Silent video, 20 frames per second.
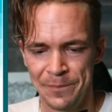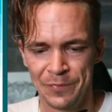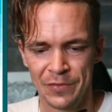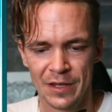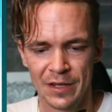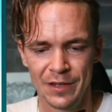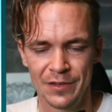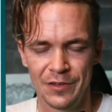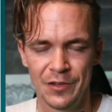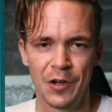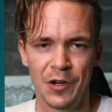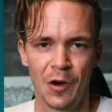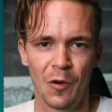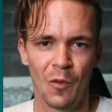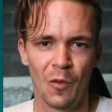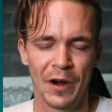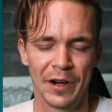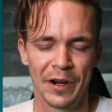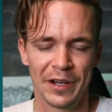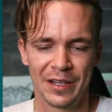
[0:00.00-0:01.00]
Is you don't
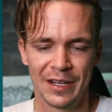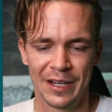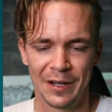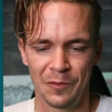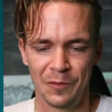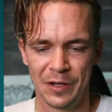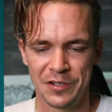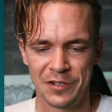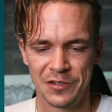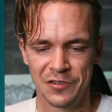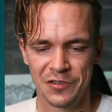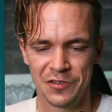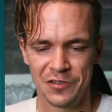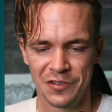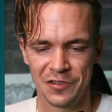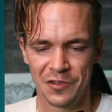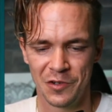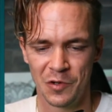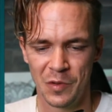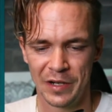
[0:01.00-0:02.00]
want to get rich
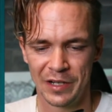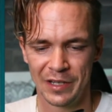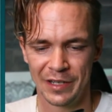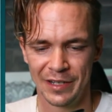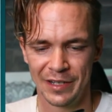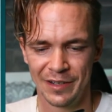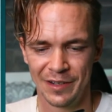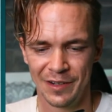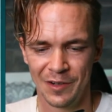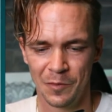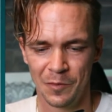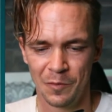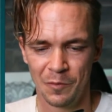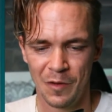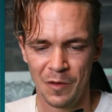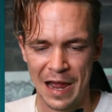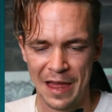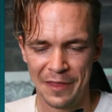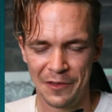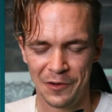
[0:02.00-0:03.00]
quickly, or
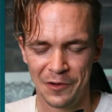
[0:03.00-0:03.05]
rather